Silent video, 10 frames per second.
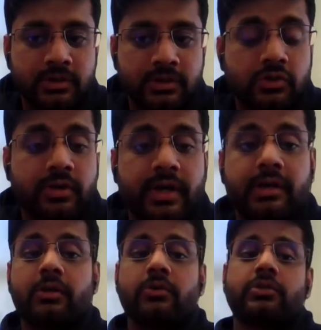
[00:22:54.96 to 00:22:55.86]
So
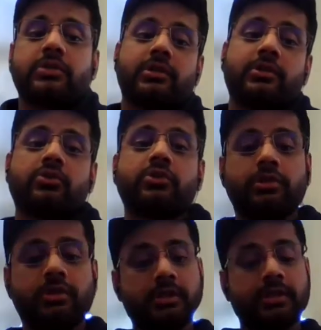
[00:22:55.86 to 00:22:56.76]
right now,
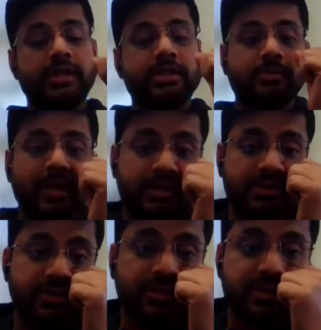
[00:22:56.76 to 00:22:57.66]
test
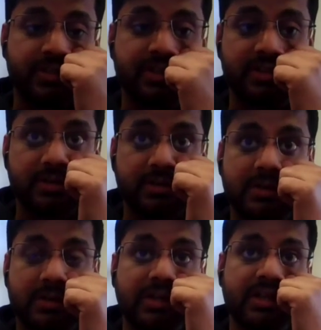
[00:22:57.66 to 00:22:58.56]
manager,
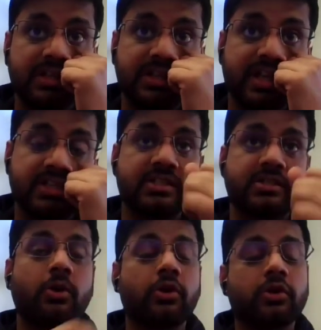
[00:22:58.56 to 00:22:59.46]
test
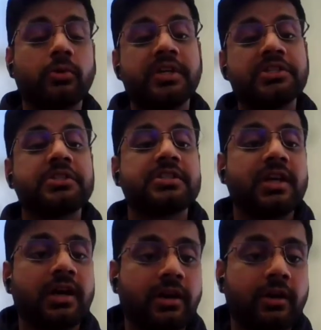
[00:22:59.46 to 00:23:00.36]
automations
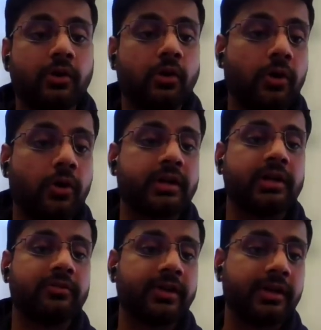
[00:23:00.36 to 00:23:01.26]
are not
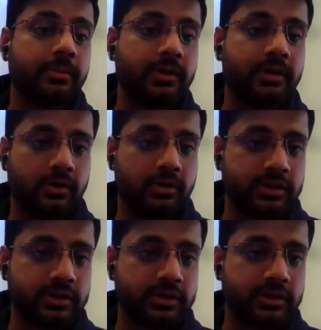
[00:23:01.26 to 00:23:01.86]
available on